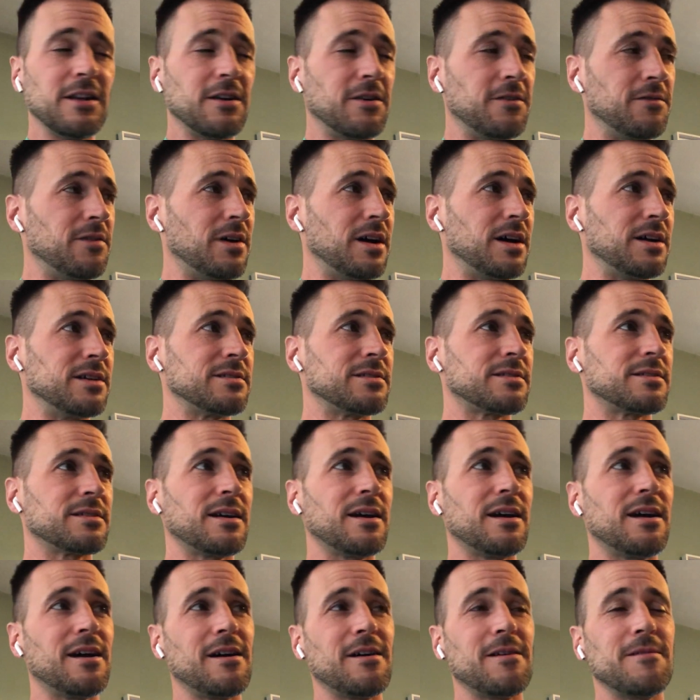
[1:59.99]
of us,
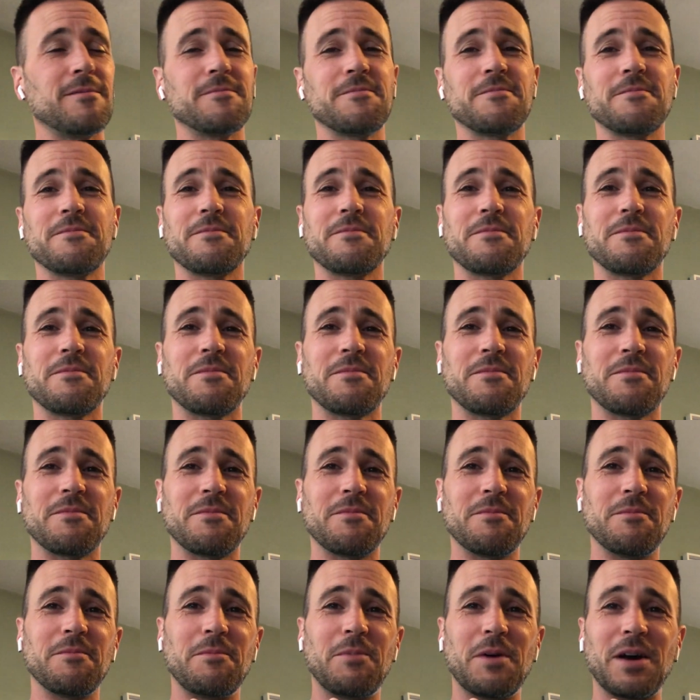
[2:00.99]

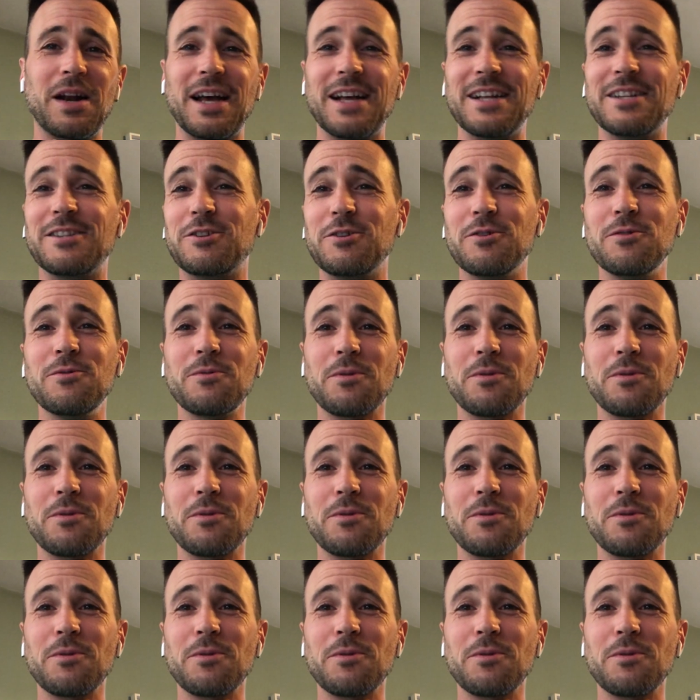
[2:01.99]
but I do